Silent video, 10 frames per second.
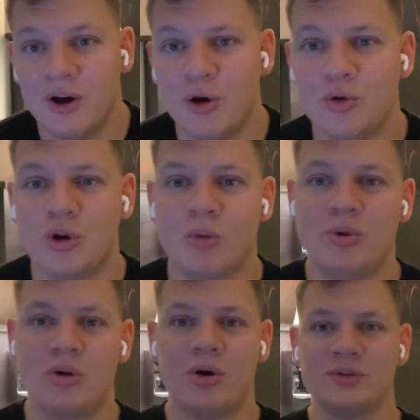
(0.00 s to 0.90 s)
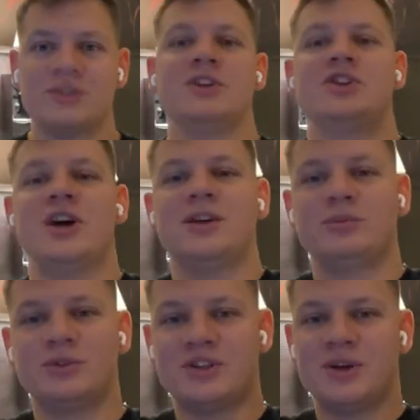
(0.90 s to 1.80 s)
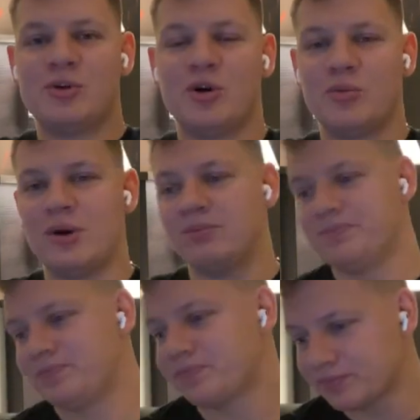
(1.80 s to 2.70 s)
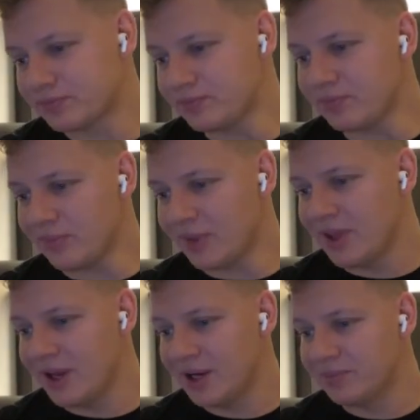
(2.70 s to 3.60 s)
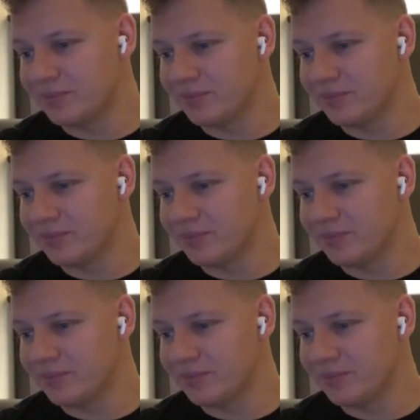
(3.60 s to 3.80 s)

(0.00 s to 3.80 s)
Oh, Cobra Rhodes in the chat. What's up, Cobra? Yeah.